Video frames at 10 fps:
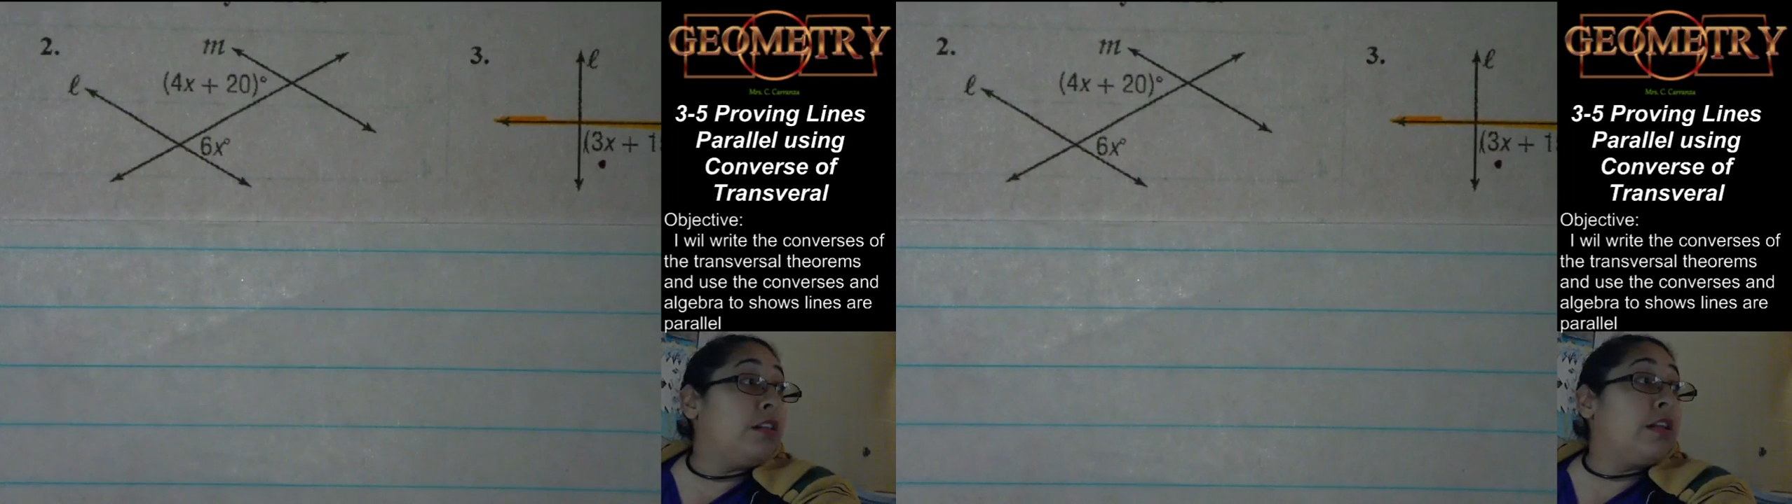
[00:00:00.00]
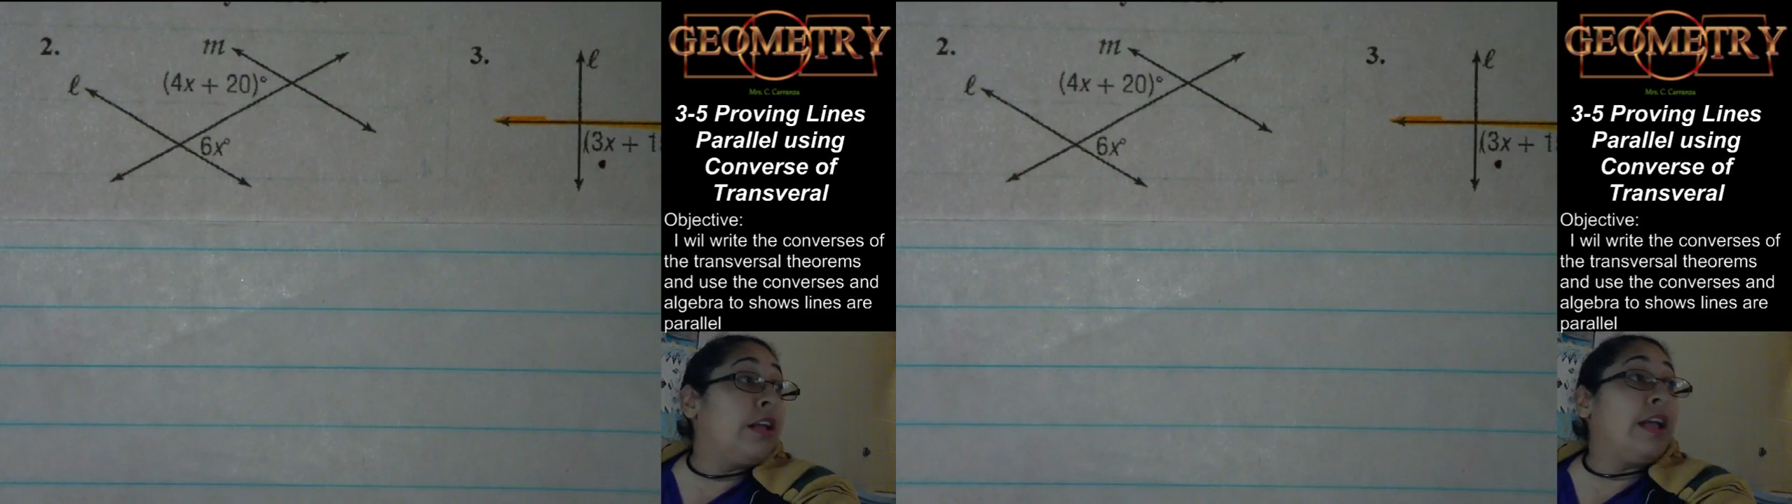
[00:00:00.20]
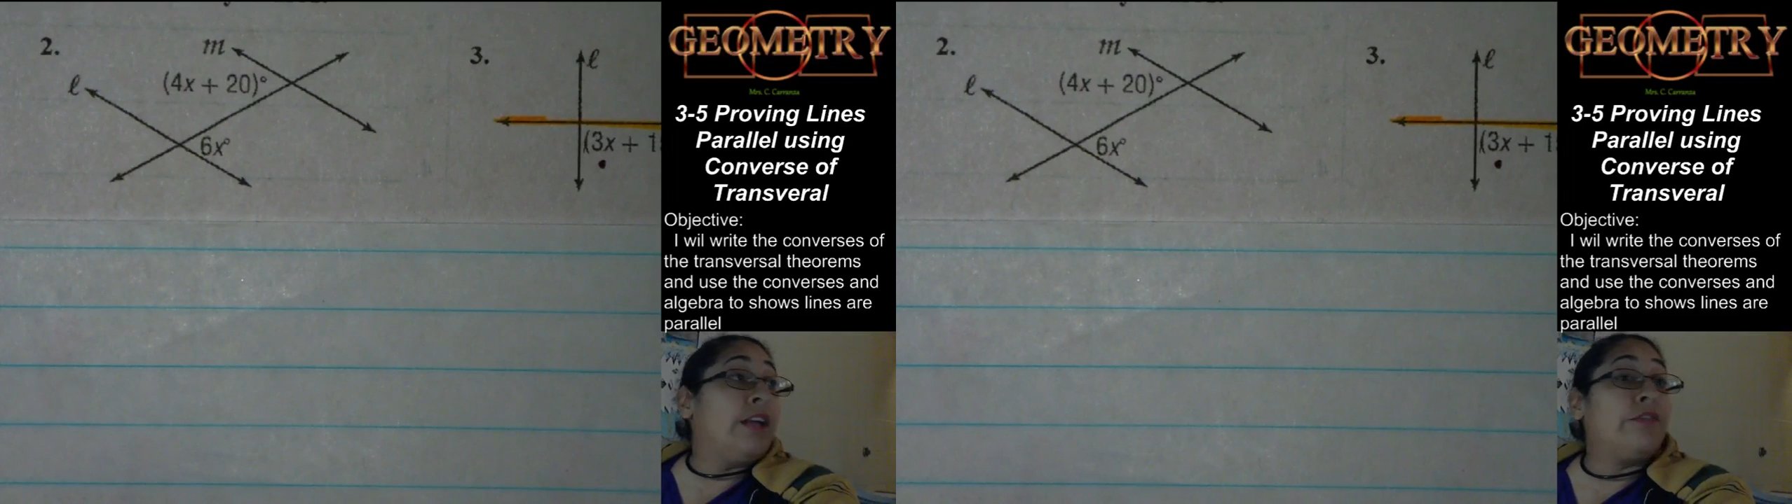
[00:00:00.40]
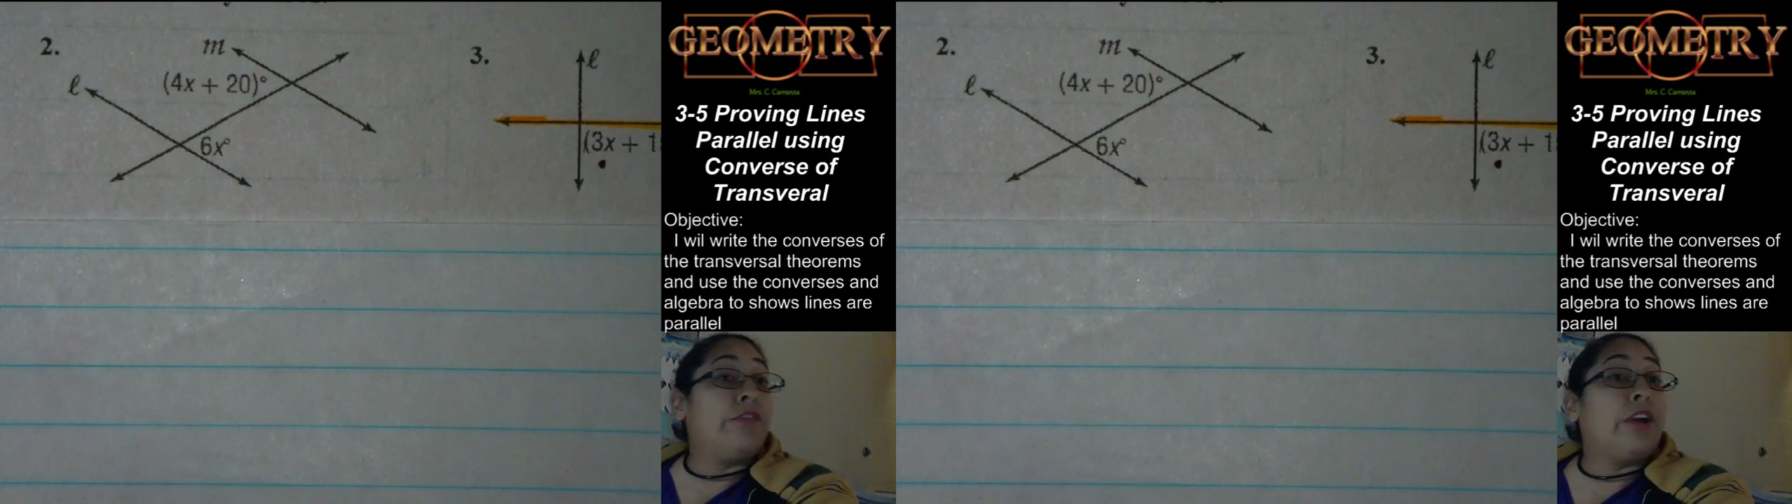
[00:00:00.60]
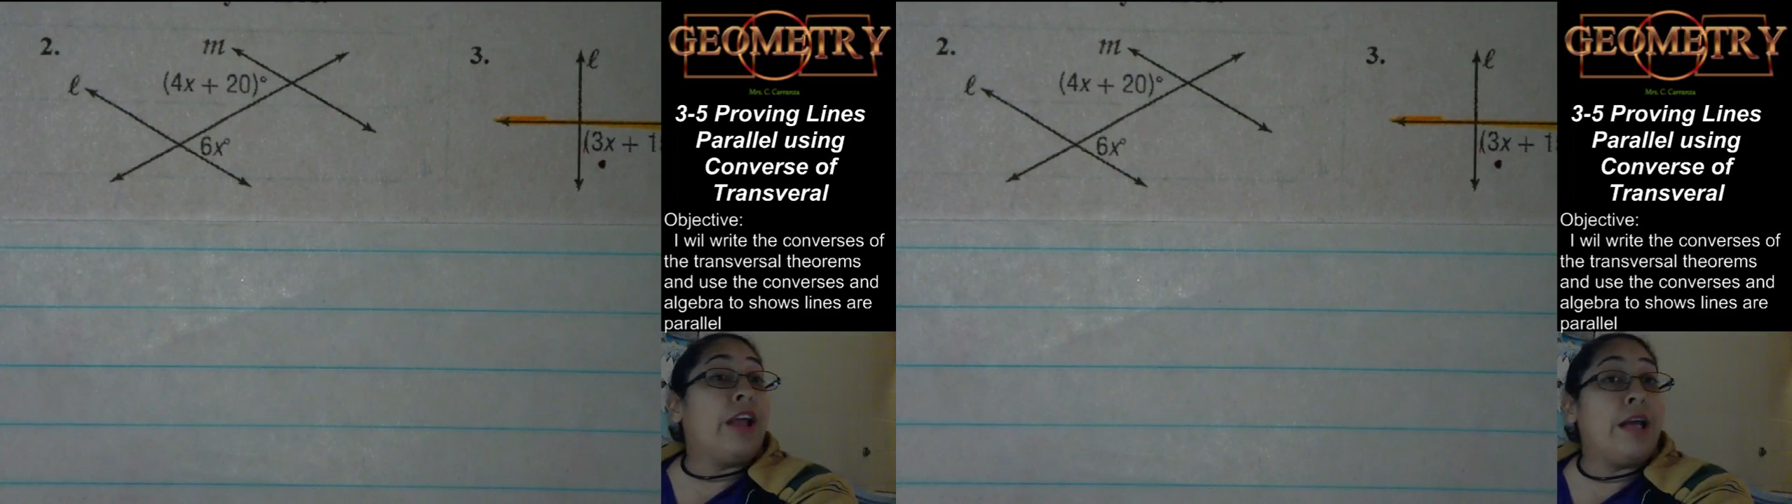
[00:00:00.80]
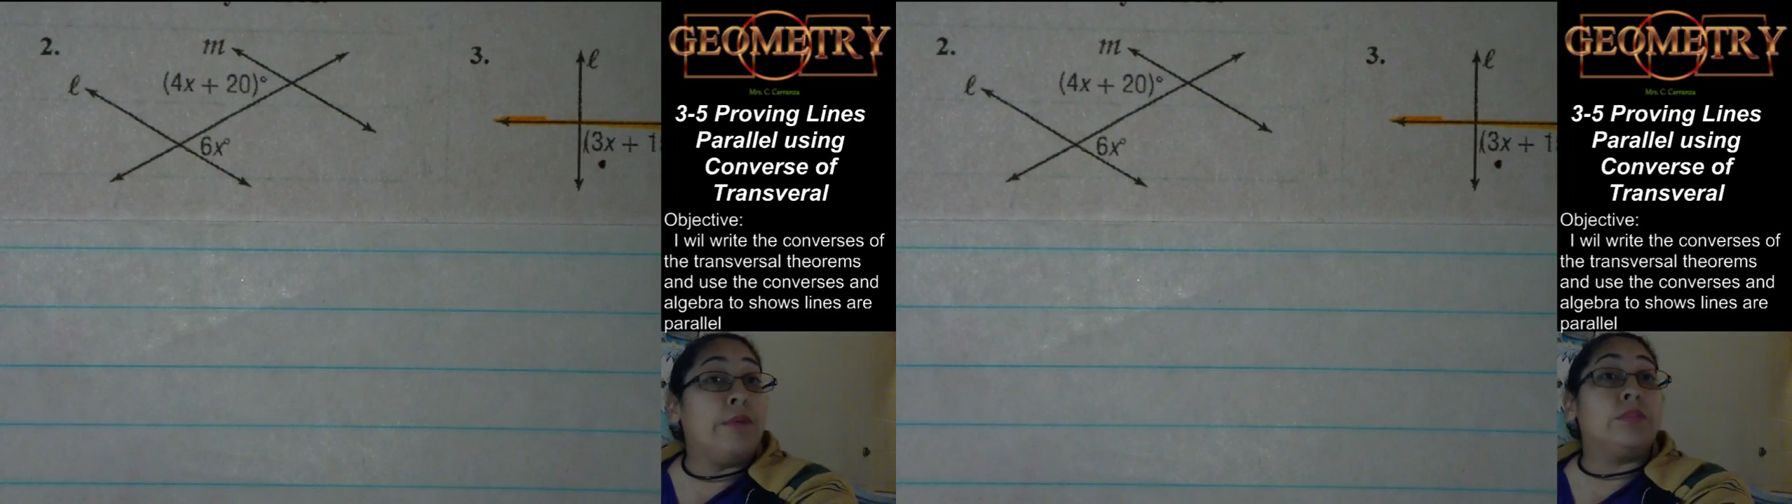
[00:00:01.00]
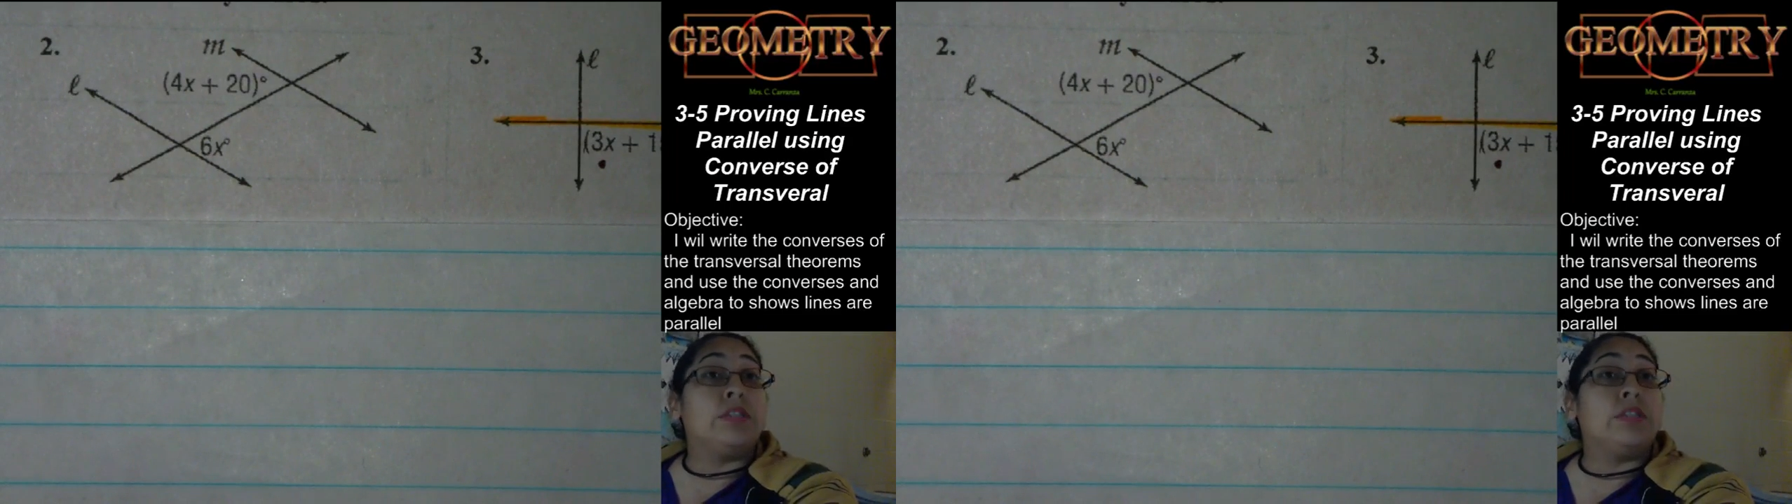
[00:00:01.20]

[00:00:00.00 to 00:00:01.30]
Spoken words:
and for M to